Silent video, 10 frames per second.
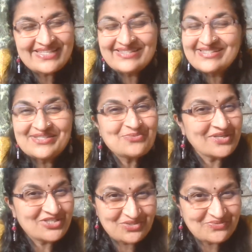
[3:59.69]
and is when
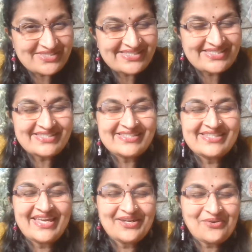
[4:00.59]
she visited
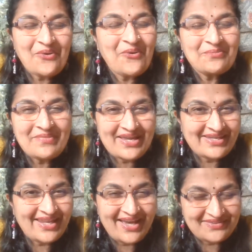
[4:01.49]
their home in
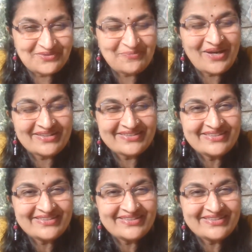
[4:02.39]
Hyderabad.